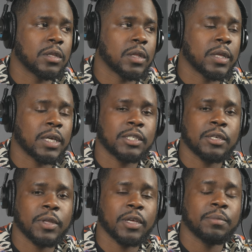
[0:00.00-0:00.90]
thing
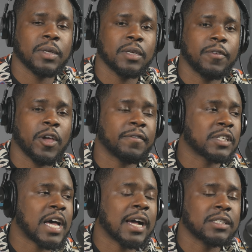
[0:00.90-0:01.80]
something can be. If you have
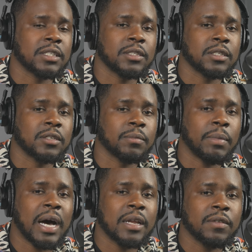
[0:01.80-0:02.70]
toxins in your
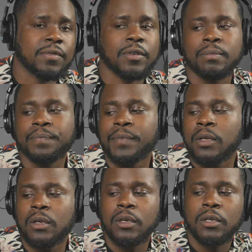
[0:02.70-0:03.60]
body from
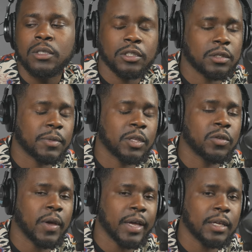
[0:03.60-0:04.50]
something
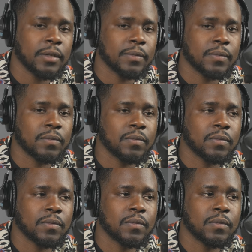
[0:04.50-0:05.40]
you ate,
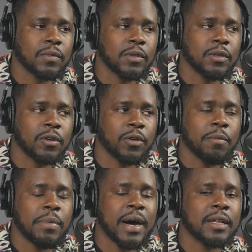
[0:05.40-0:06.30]
you know, your
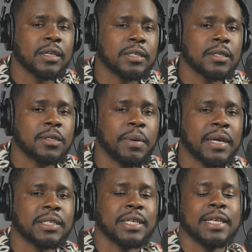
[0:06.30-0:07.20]
body does its
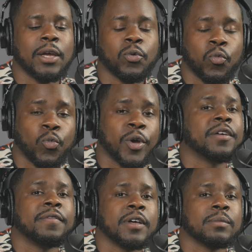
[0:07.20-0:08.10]
best to get rid
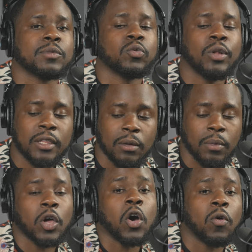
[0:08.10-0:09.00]
of them, to let
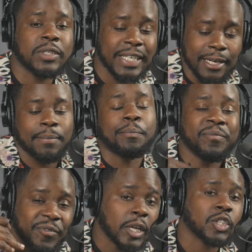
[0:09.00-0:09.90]
them go, to get them,
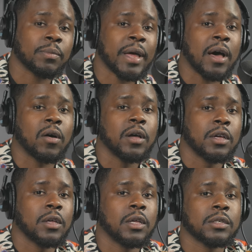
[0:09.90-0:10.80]
flush them out.
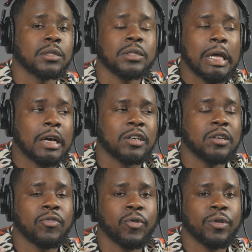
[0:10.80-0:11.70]
It's not
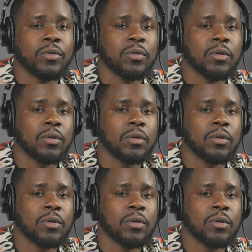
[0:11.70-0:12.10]
good for you.